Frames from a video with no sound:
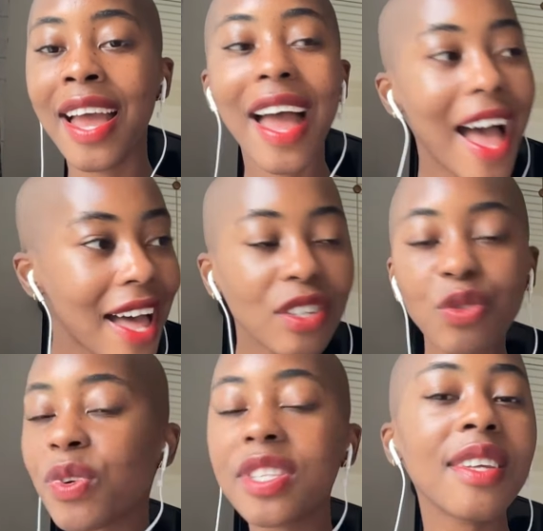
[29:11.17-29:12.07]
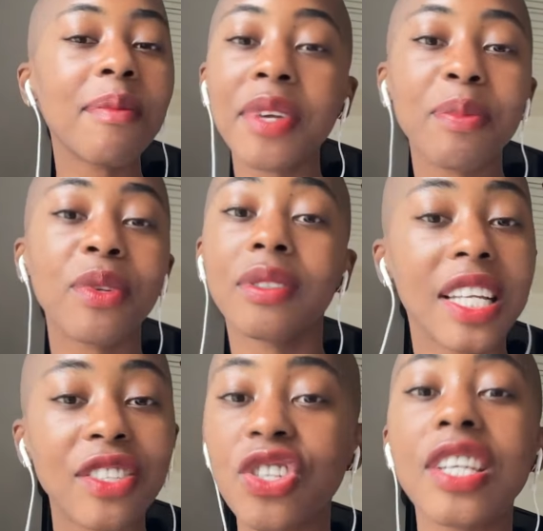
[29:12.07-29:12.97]
And with some people,
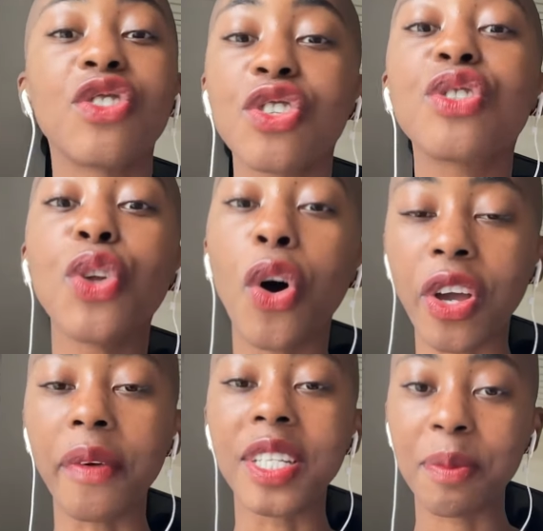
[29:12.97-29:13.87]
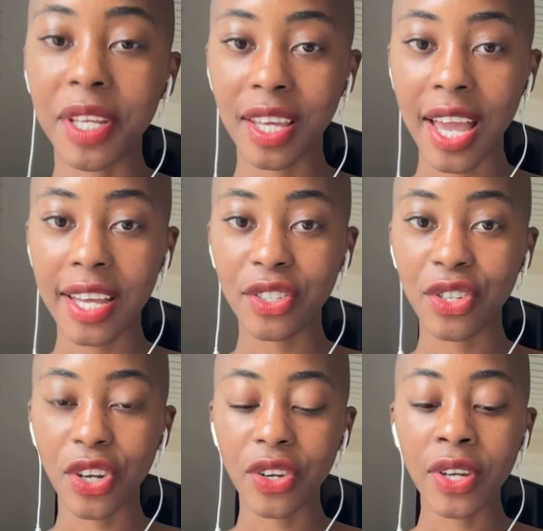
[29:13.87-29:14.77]
it, it's just not going to be the case,
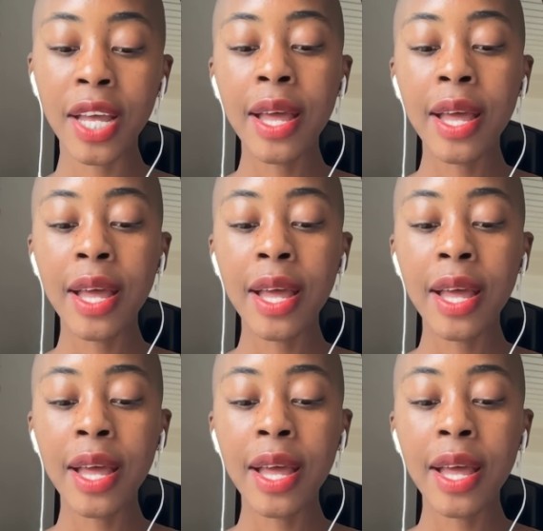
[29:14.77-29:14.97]
you know.